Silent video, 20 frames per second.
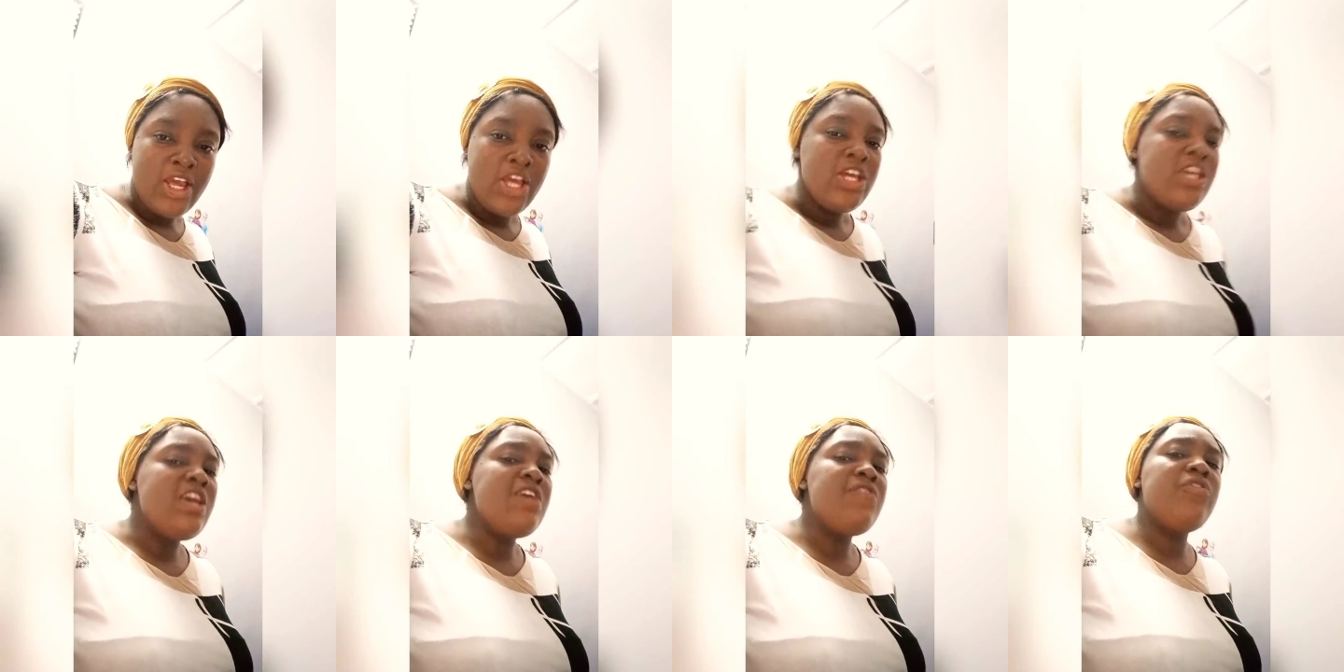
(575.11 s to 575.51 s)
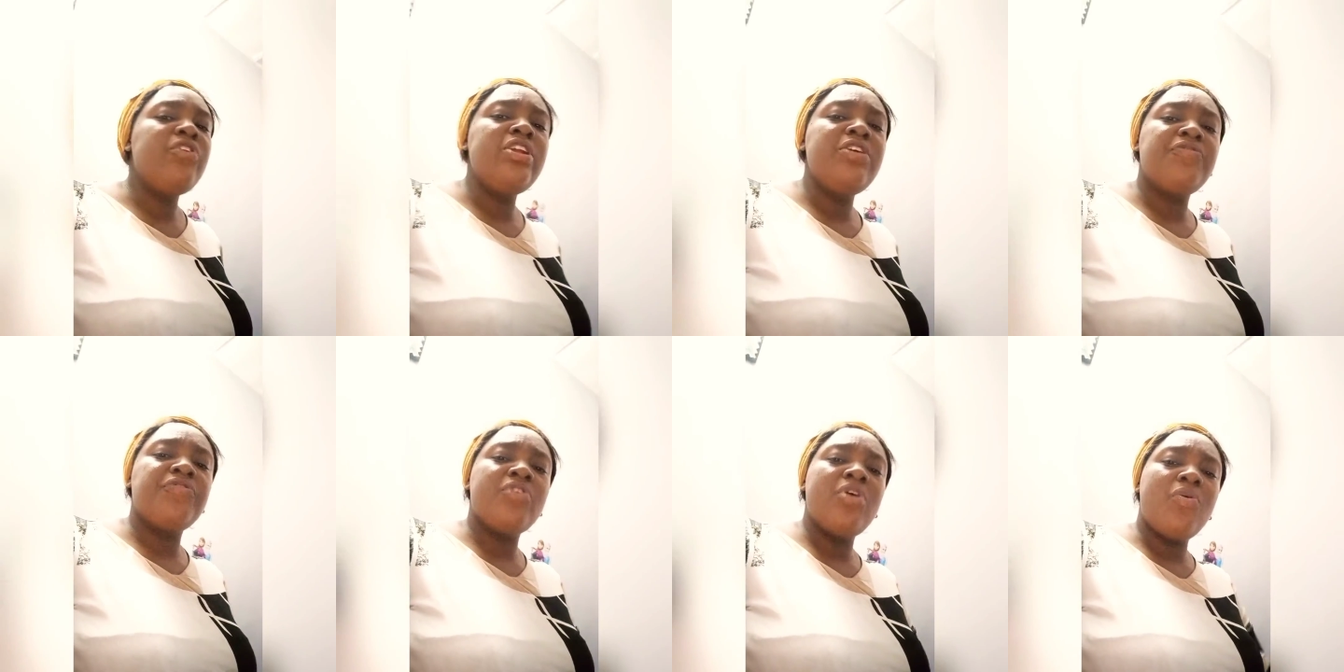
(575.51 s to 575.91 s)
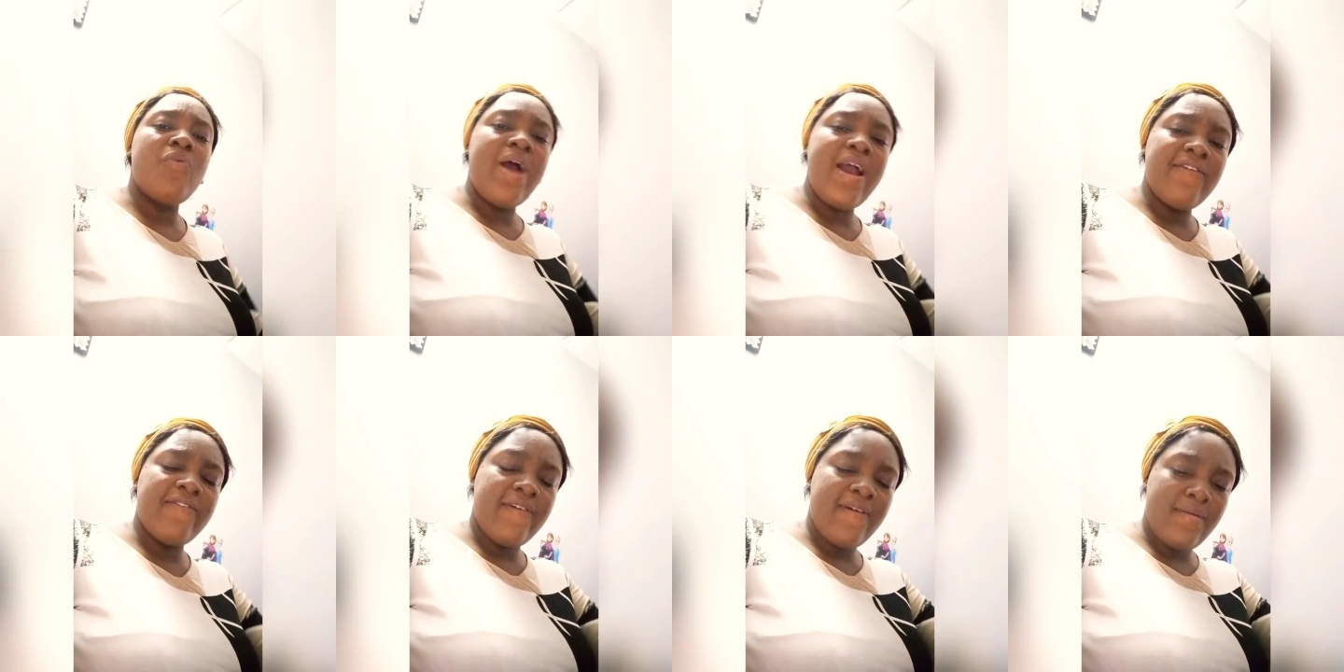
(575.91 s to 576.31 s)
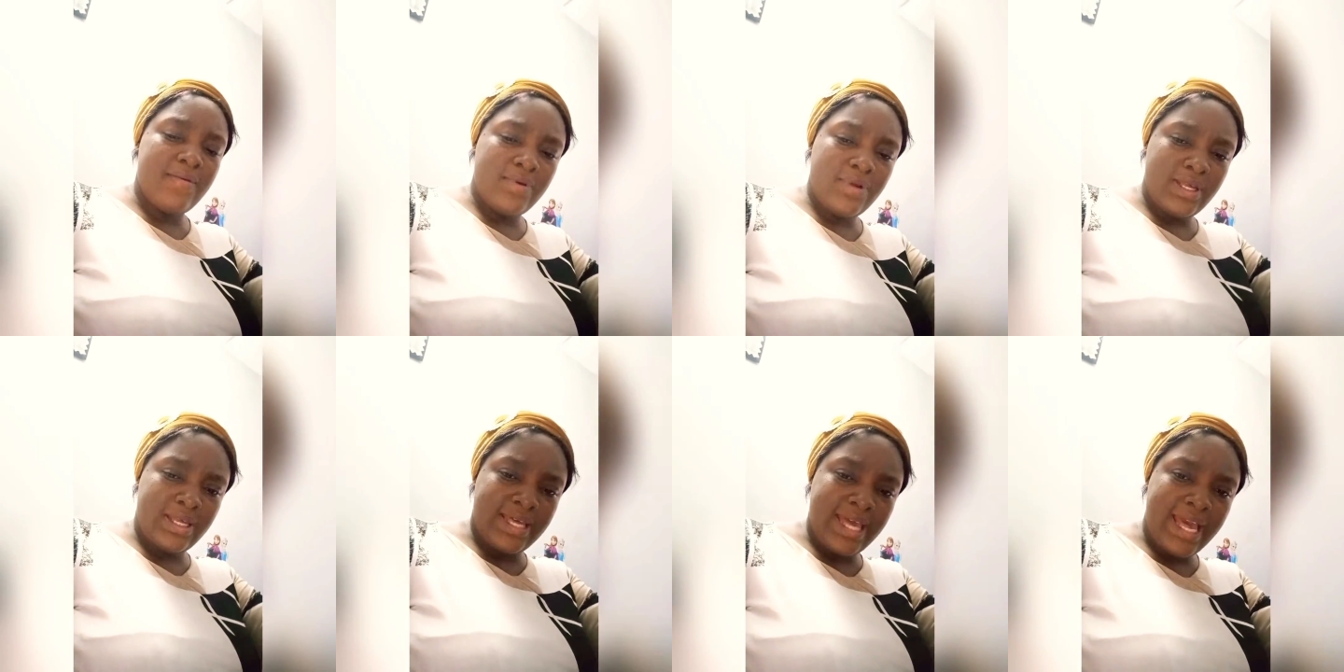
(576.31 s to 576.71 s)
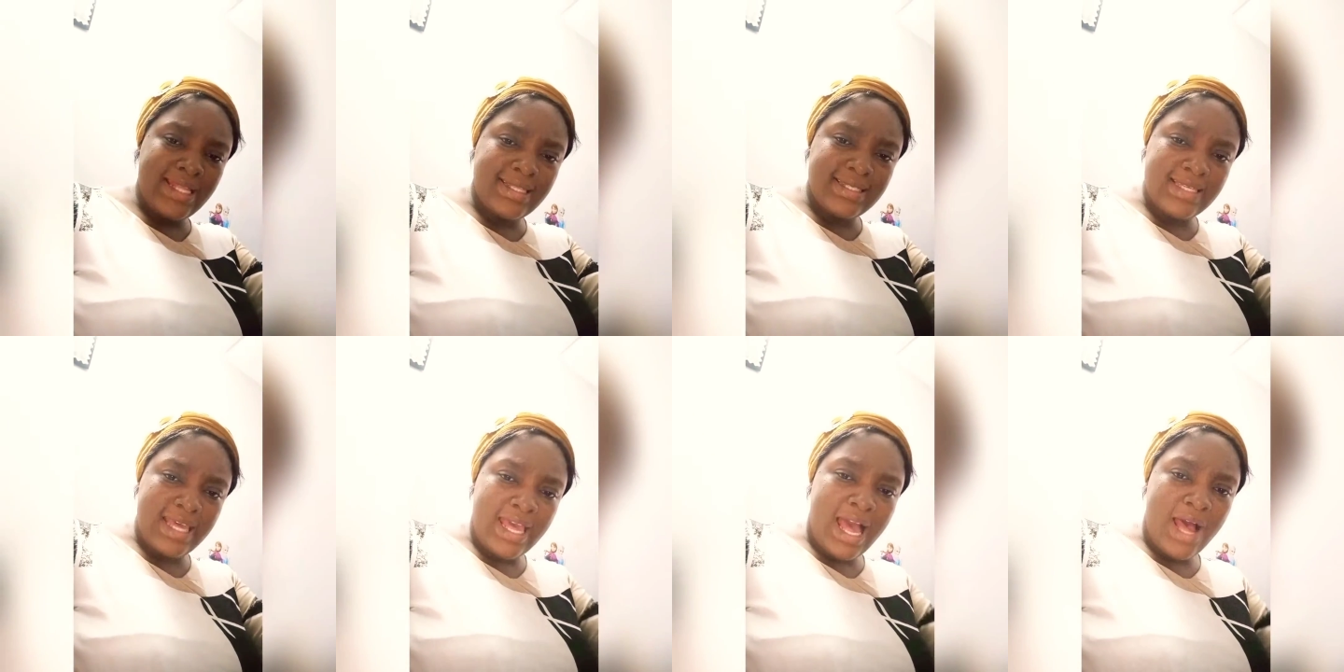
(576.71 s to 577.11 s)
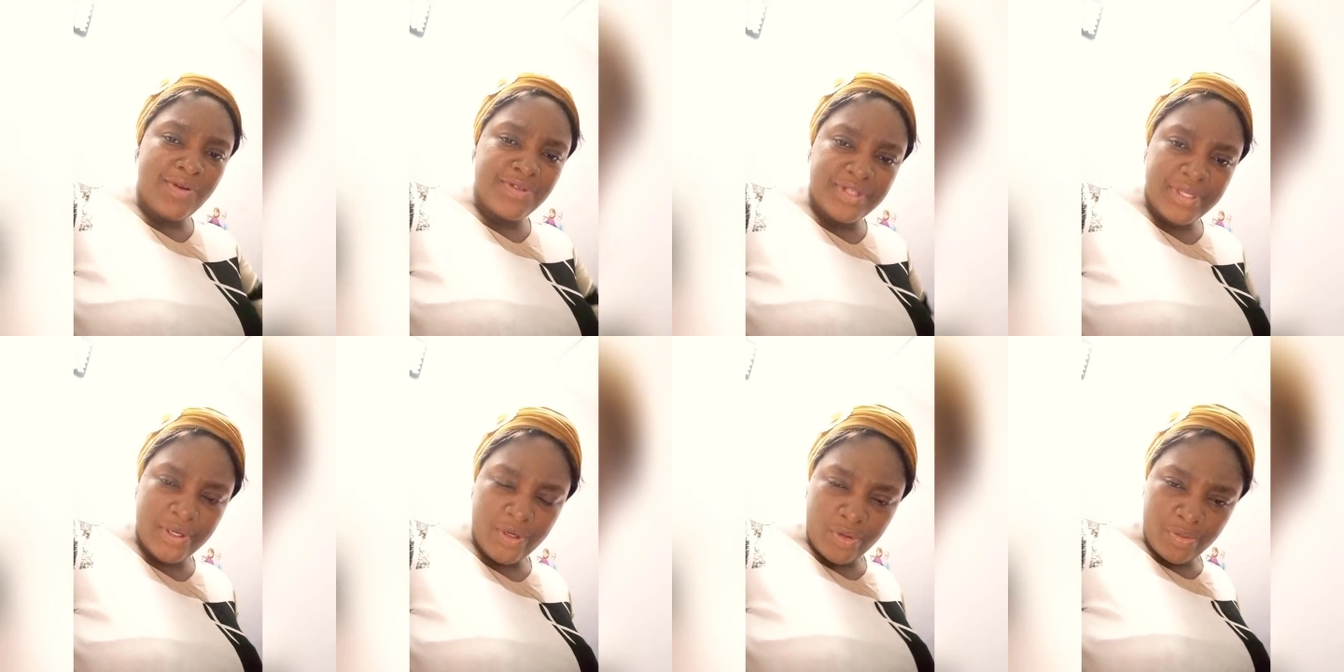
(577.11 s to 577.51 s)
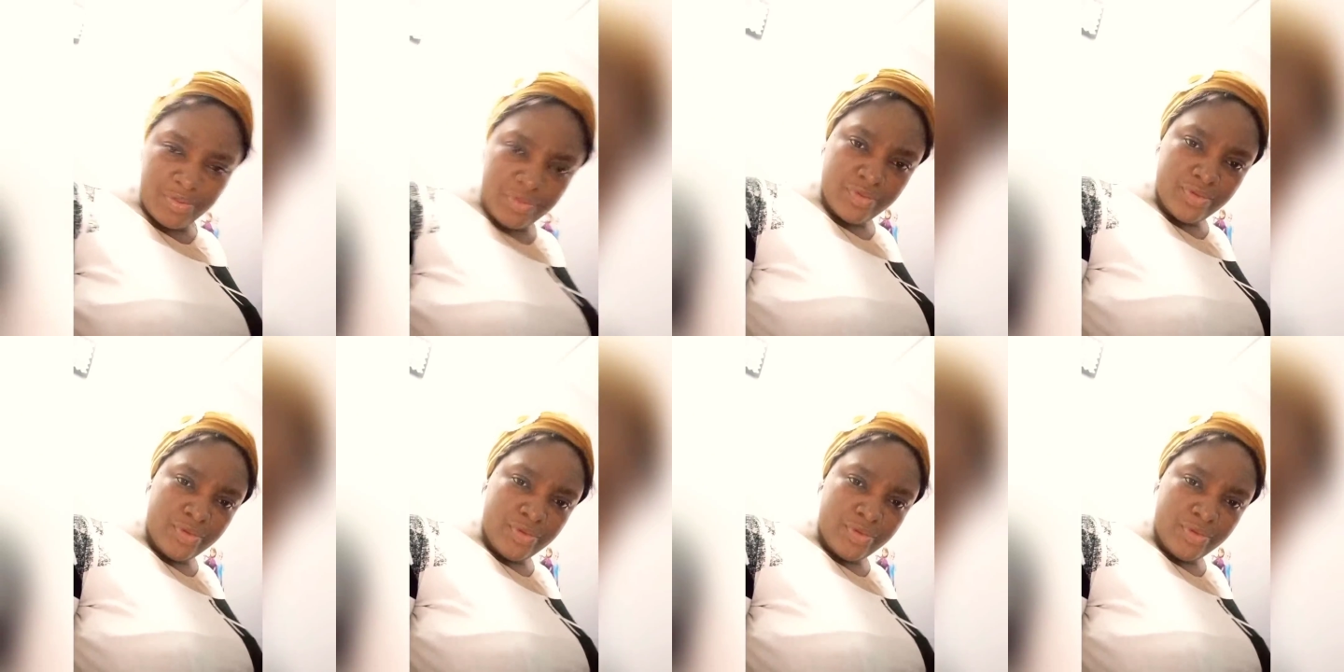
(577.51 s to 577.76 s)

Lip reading: Even if your wife gets a house help,